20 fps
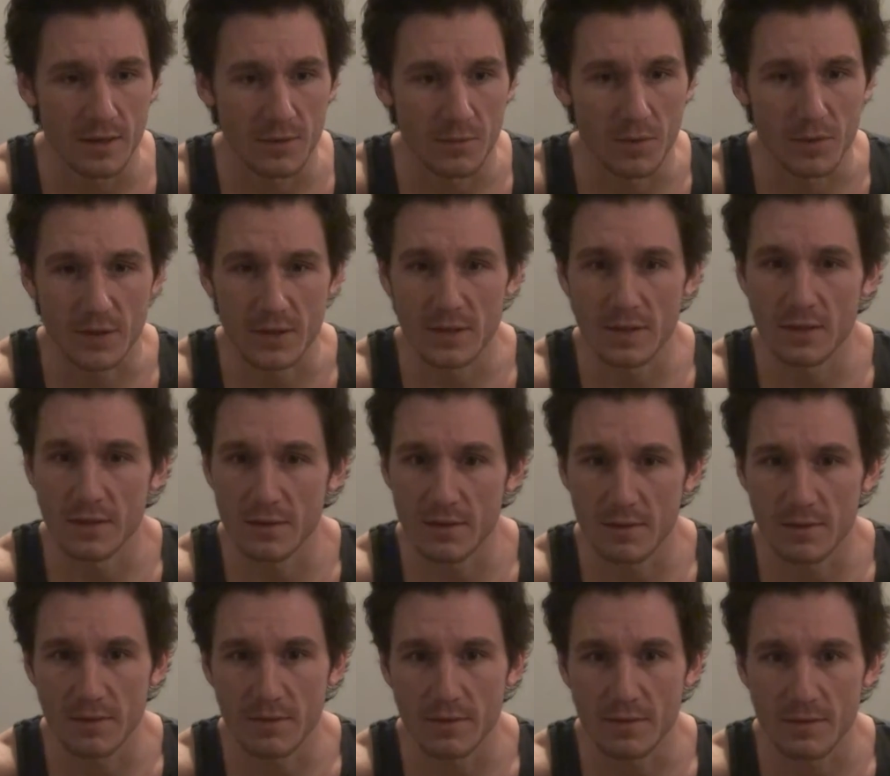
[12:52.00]
wasn't
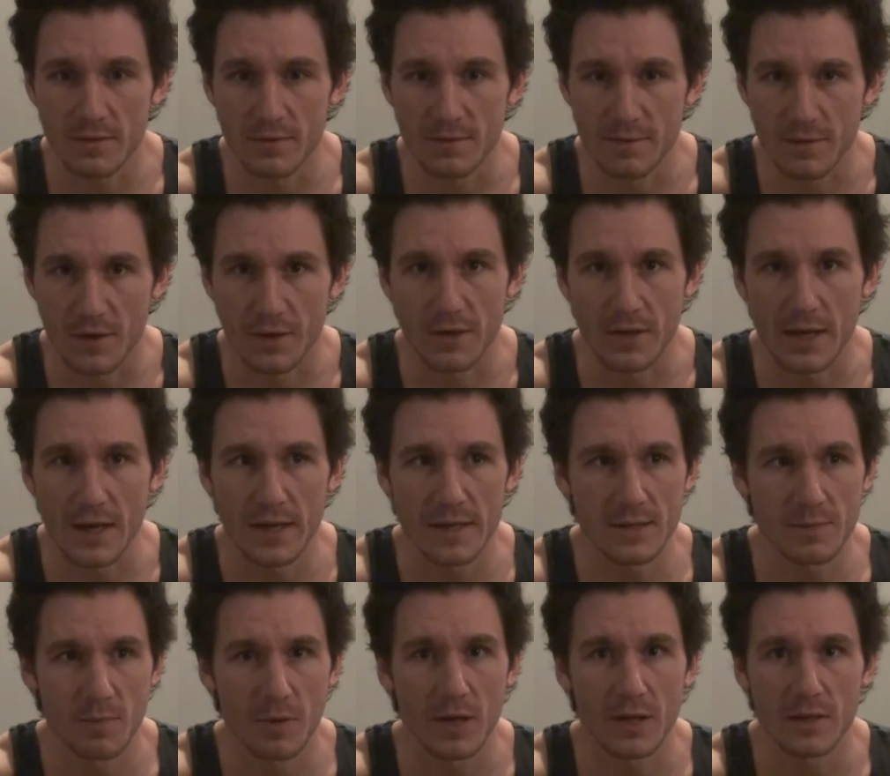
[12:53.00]
very
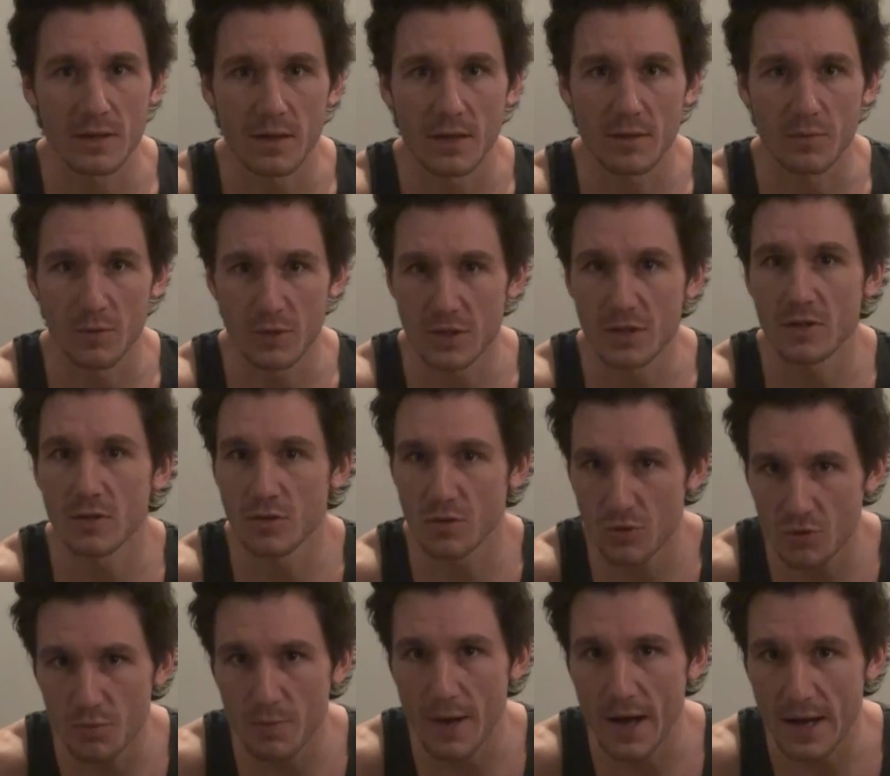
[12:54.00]
nice, but it wasn't
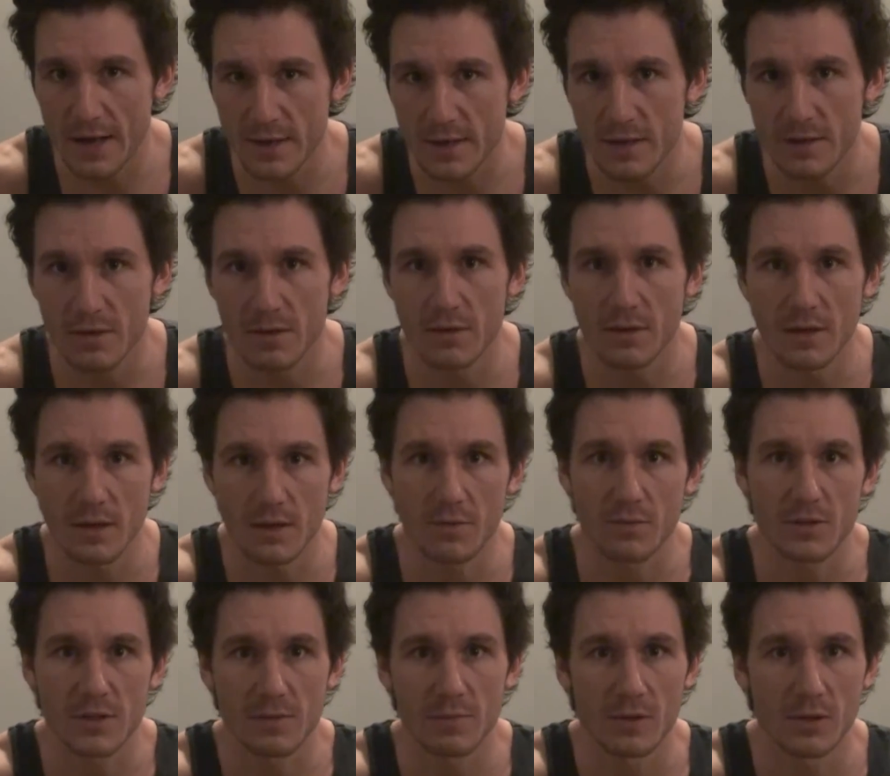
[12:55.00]
too bad either. I
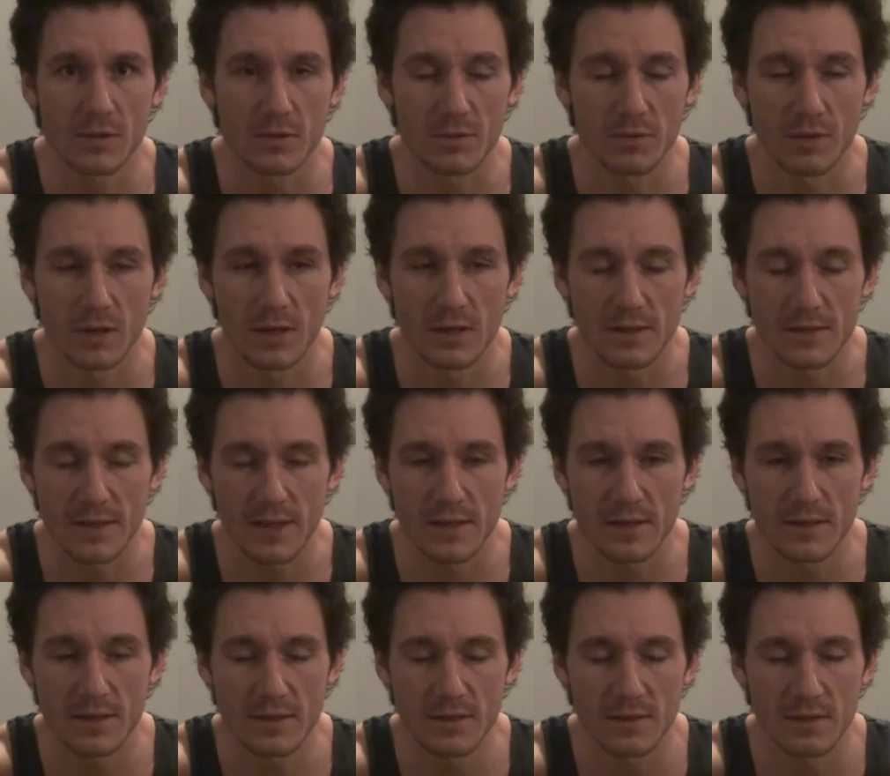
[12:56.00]
was able to stand
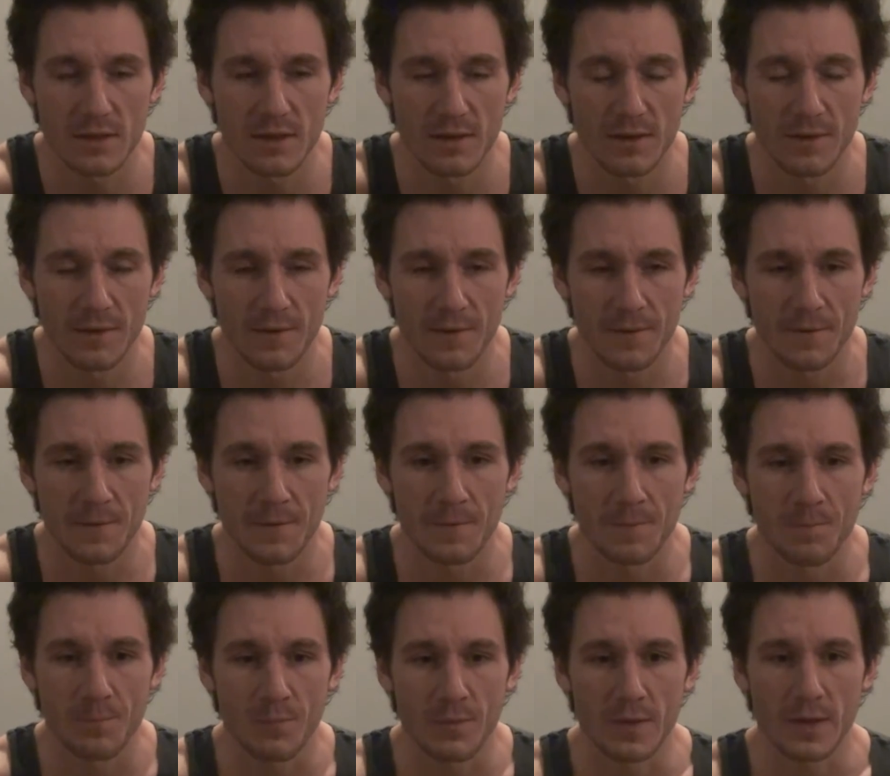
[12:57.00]
this,
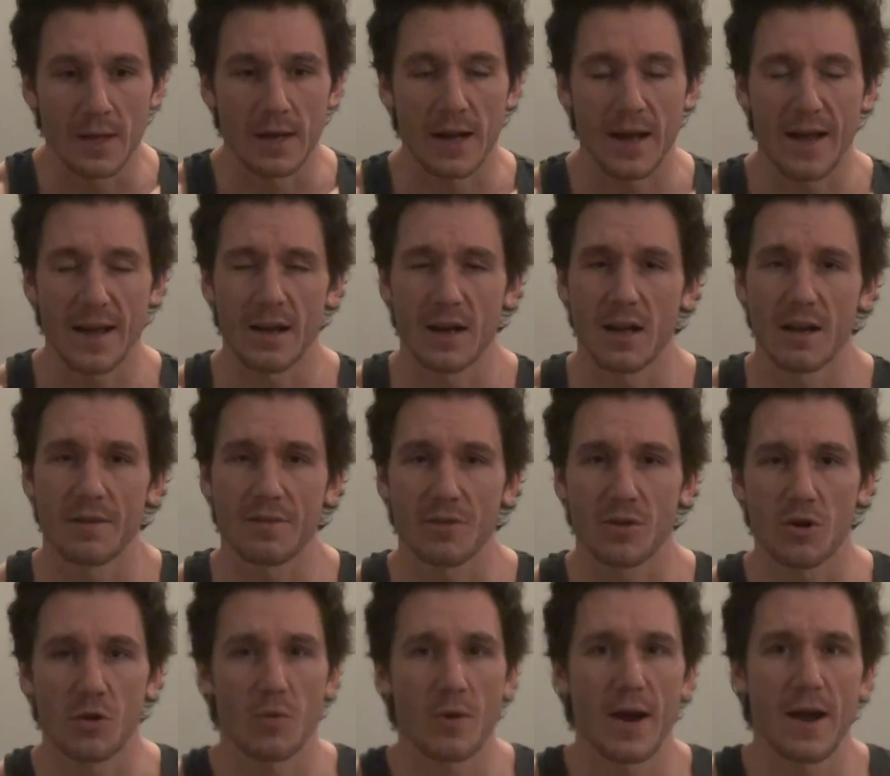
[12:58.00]
and I had a lot of
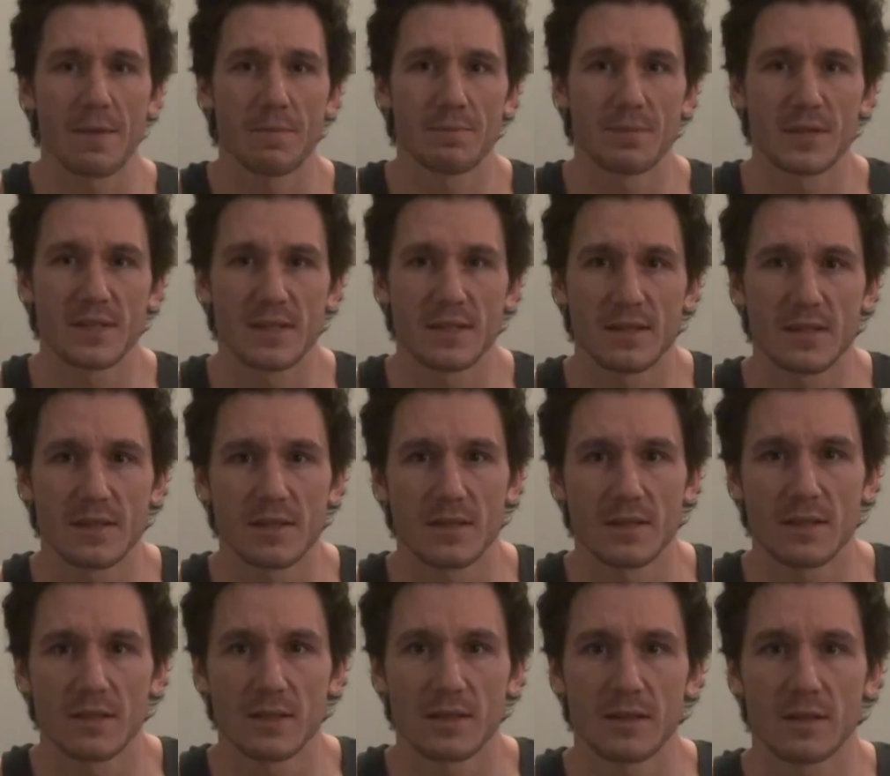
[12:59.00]
cramps,
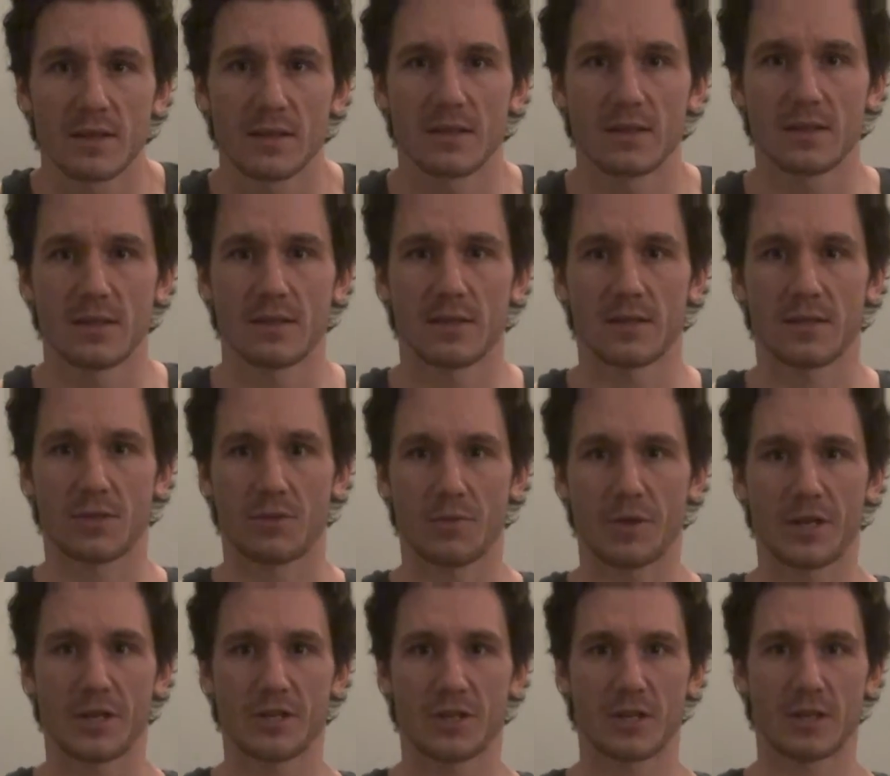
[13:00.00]
this
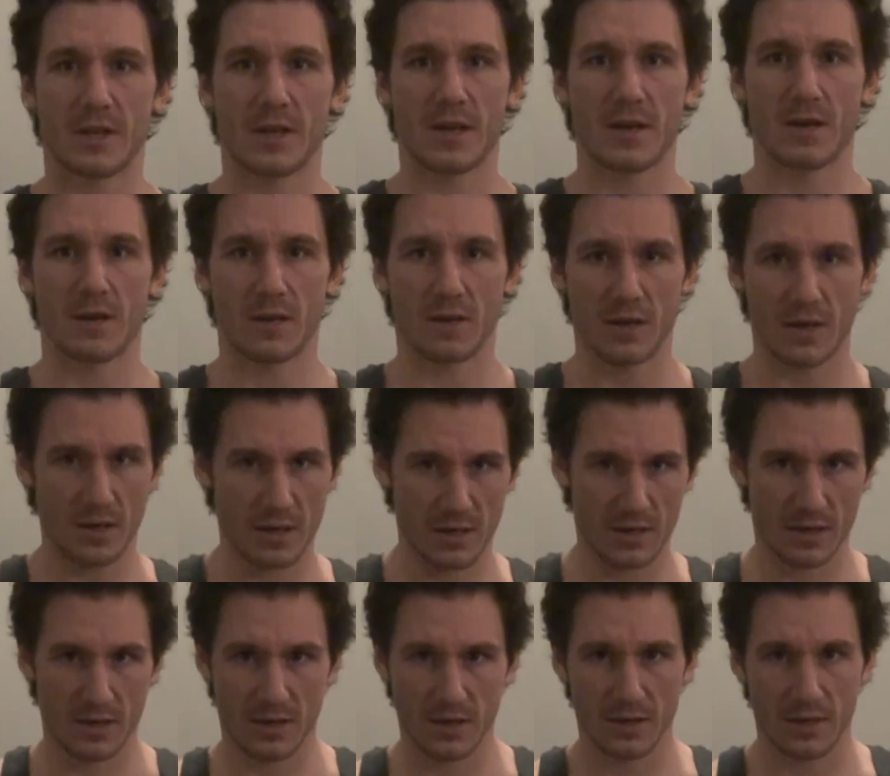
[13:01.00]
region here,
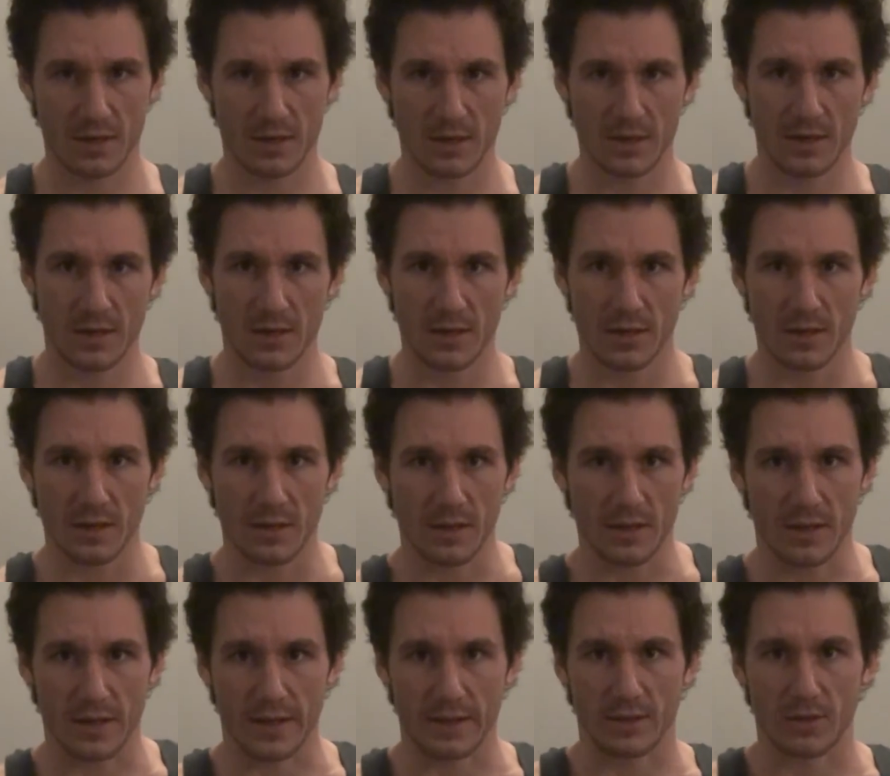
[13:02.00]

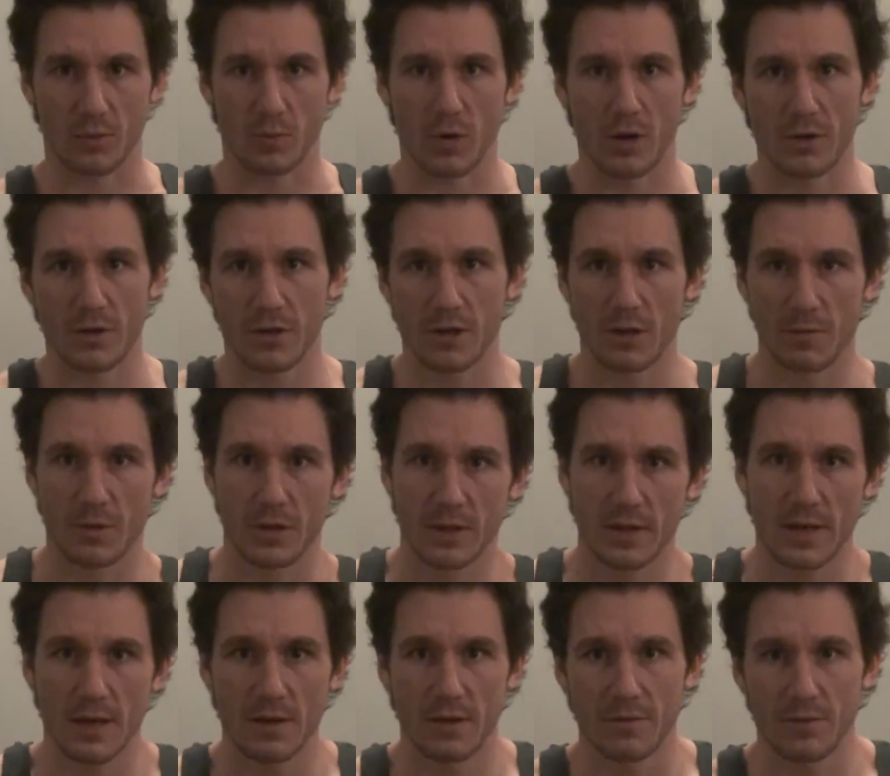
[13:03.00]
like the water coming
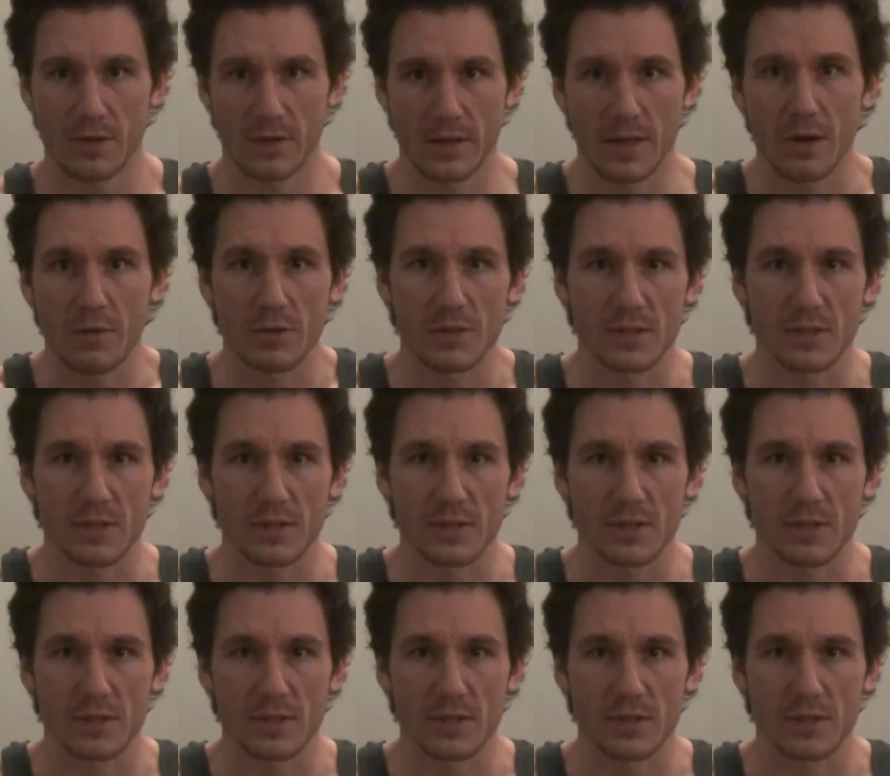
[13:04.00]
down, everything. Now